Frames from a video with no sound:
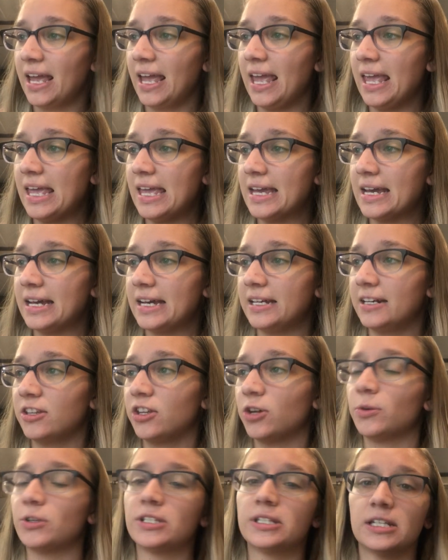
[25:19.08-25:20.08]
And
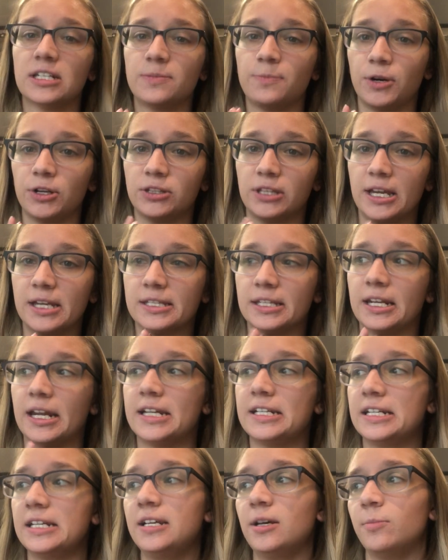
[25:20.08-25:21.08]
there were 6 birthdays, and I
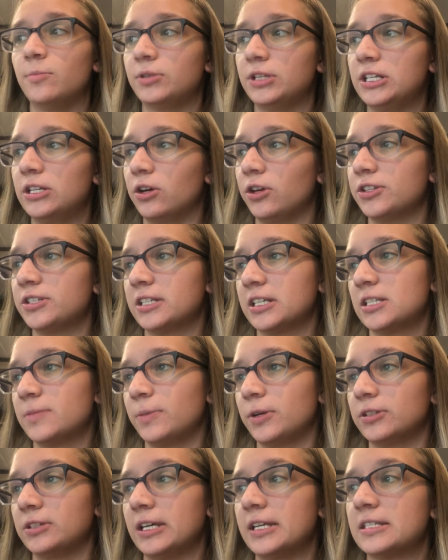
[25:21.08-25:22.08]
did complete all 6
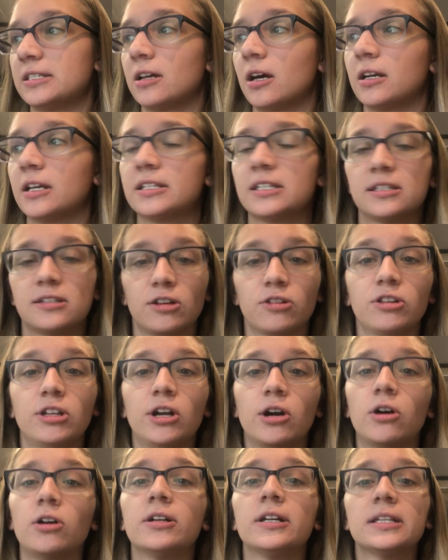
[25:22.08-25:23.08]
birthdays. Not necessarily
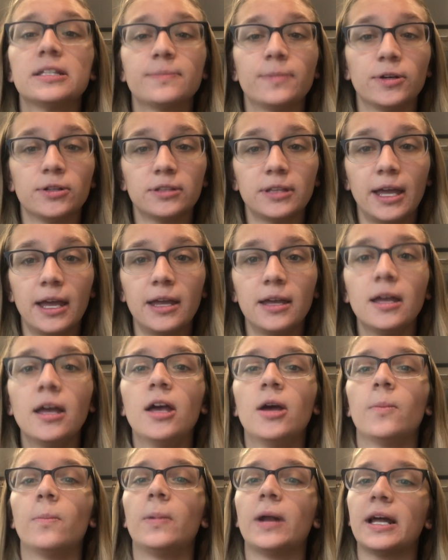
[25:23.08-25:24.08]
on its birthday,
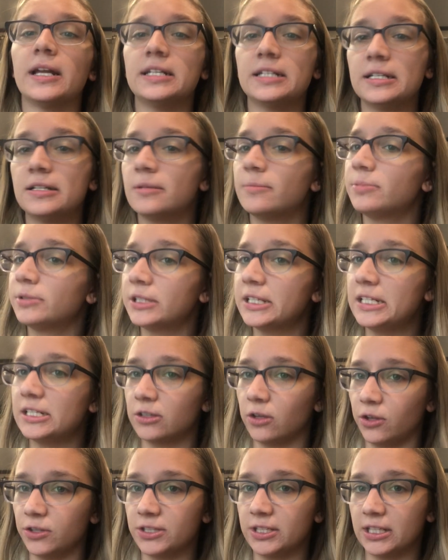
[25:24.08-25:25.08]
but I did complete
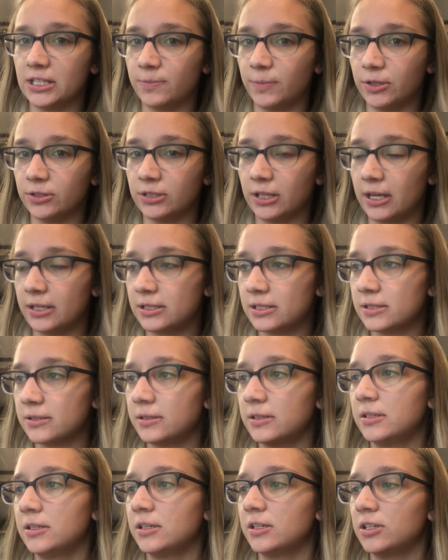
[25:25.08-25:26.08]
all 6 birthdays.
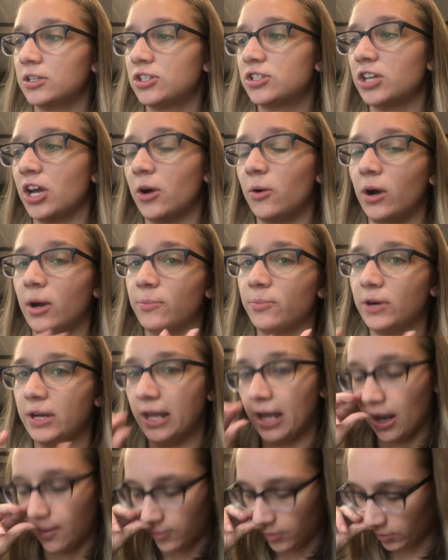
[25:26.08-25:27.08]
So I'm pretty
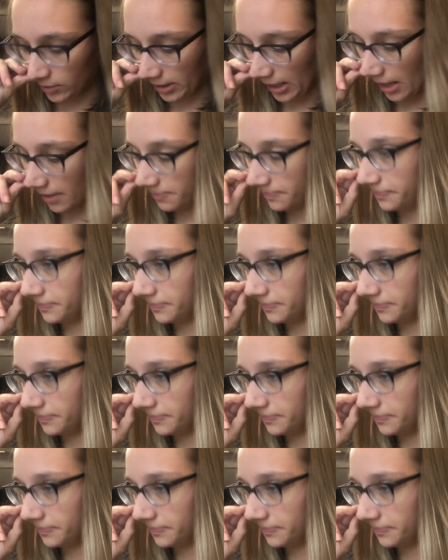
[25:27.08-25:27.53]
happy with that.